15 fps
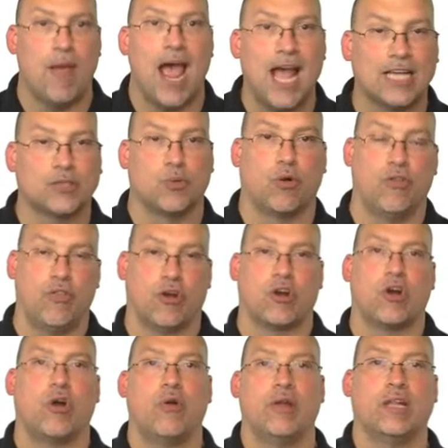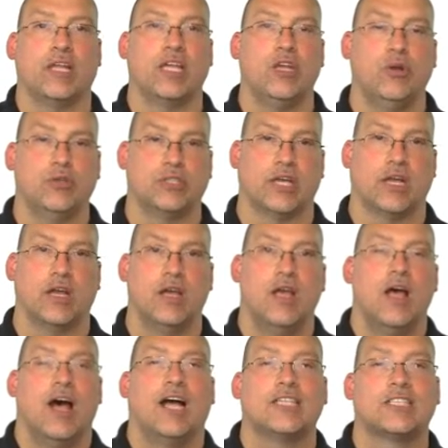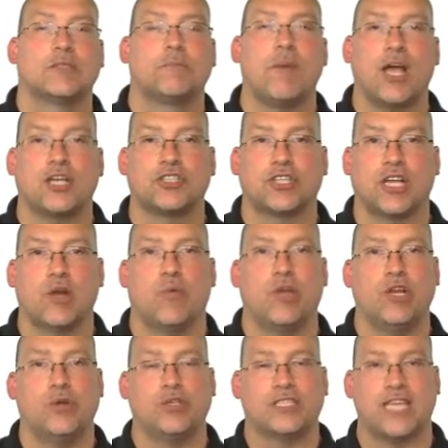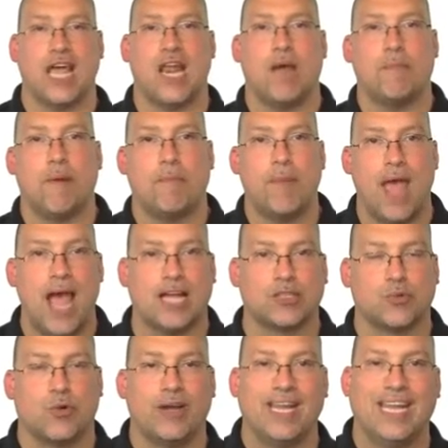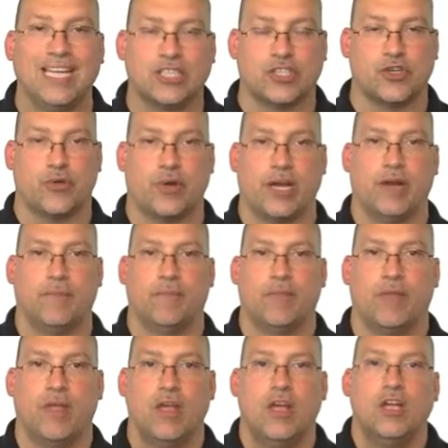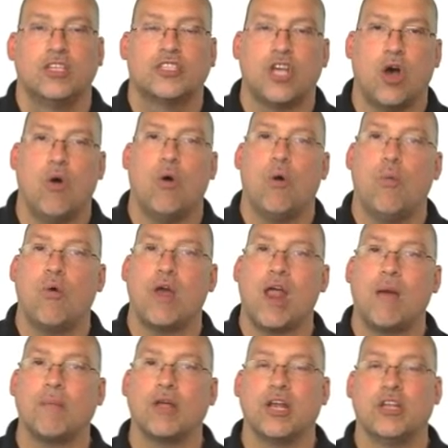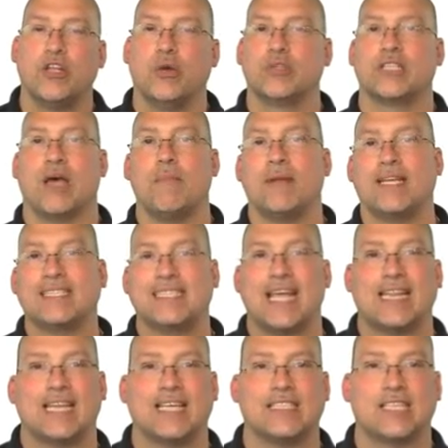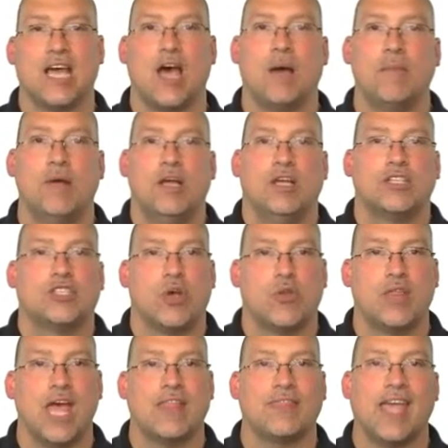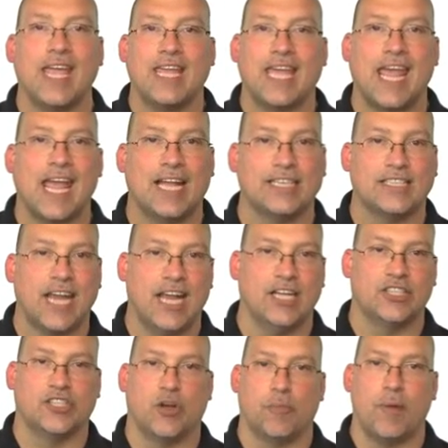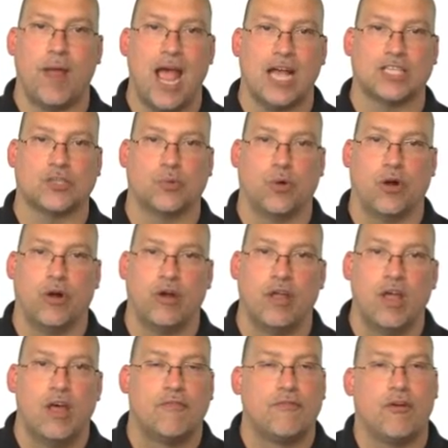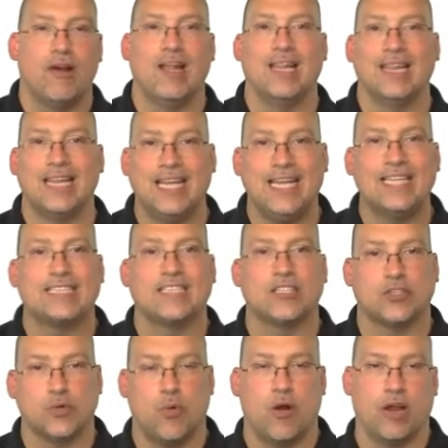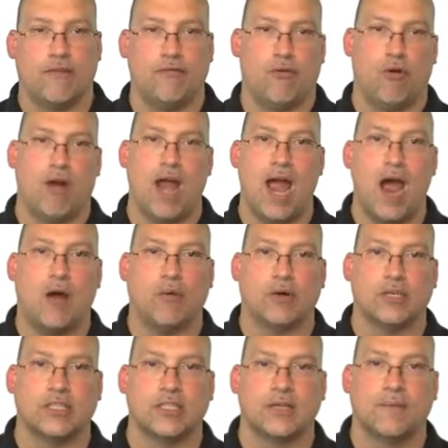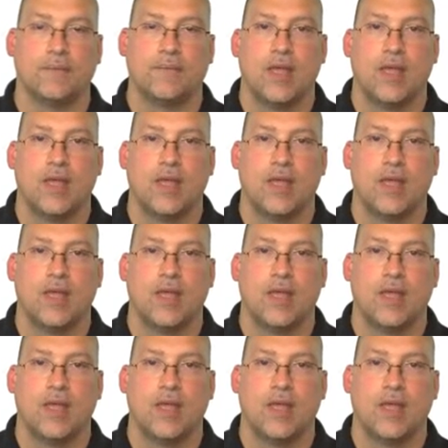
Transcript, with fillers: password they're currently using, especially when you set up a password history. So what I'm going to do is I'm going to set this up so that they can't change their password for at least 24 hours.